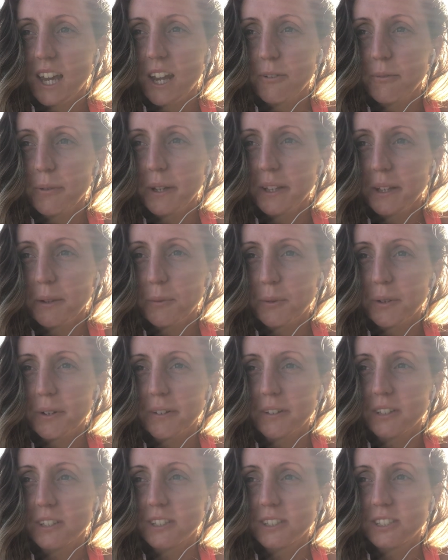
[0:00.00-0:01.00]
really want
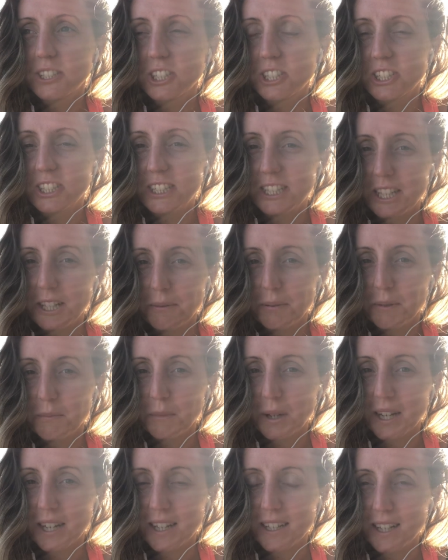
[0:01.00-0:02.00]
to just deepen
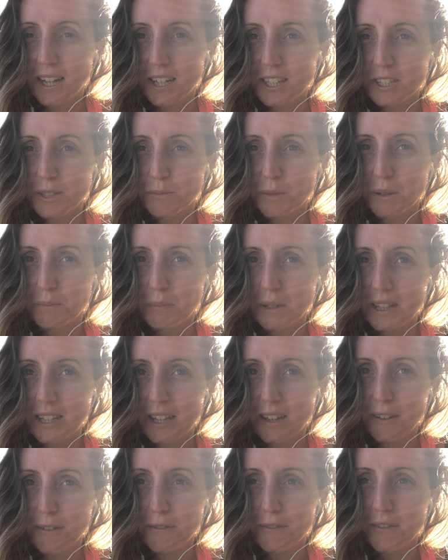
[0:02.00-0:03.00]
my connection with
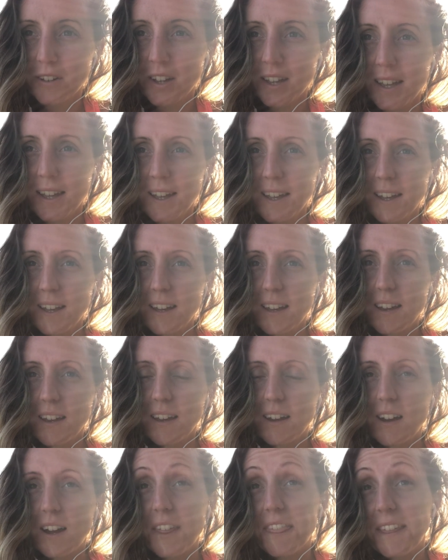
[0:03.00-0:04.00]
belief.
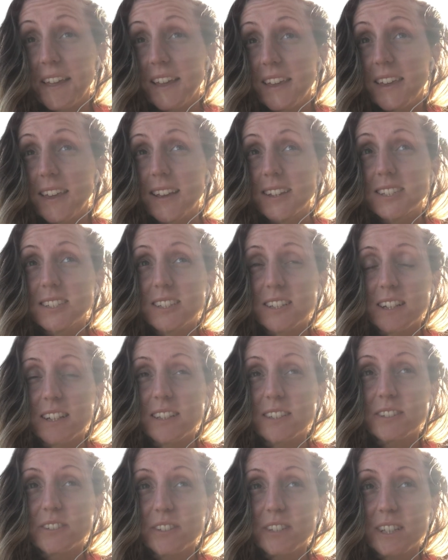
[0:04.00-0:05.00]
I think
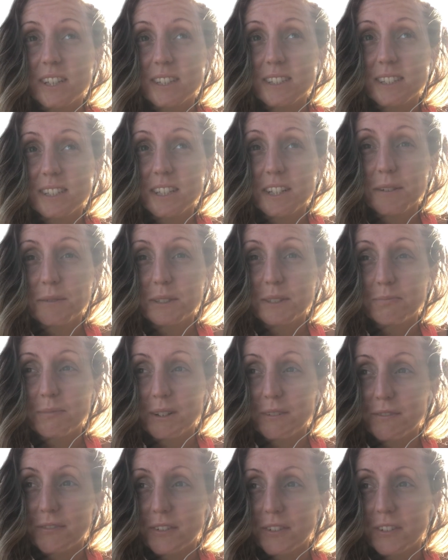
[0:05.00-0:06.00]
yesterday was
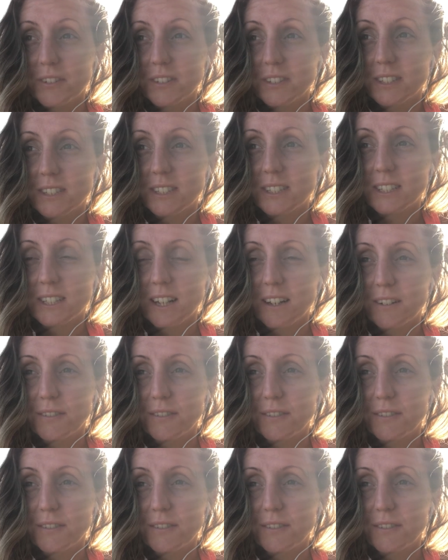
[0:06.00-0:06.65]
our first